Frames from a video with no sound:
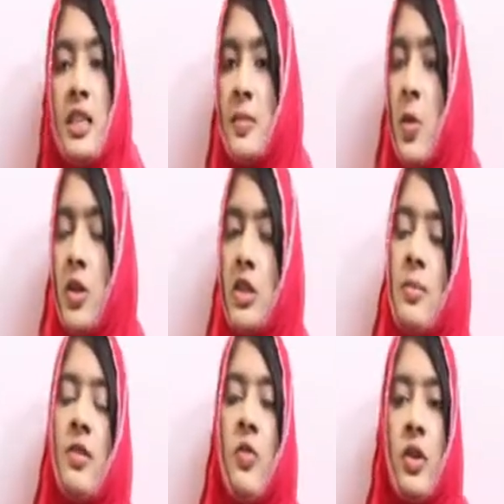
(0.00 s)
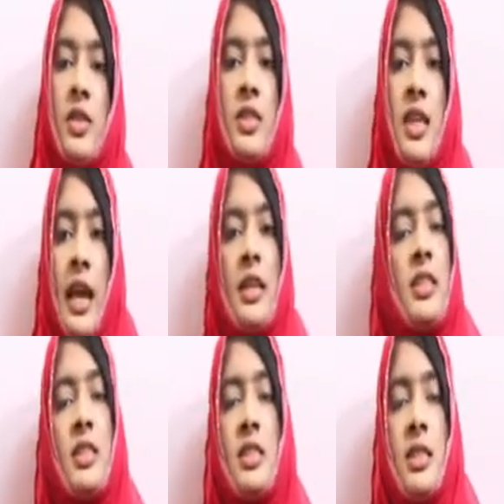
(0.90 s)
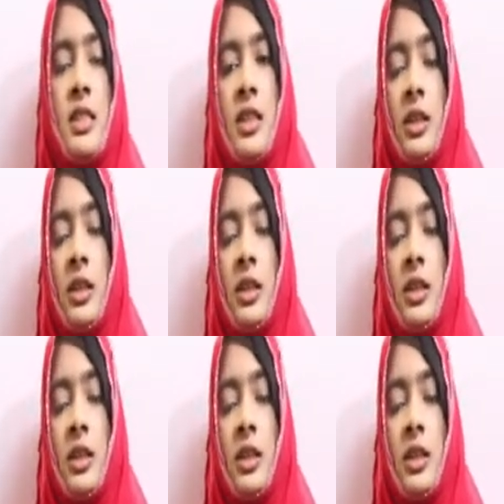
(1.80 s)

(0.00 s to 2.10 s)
responsible for this characteristic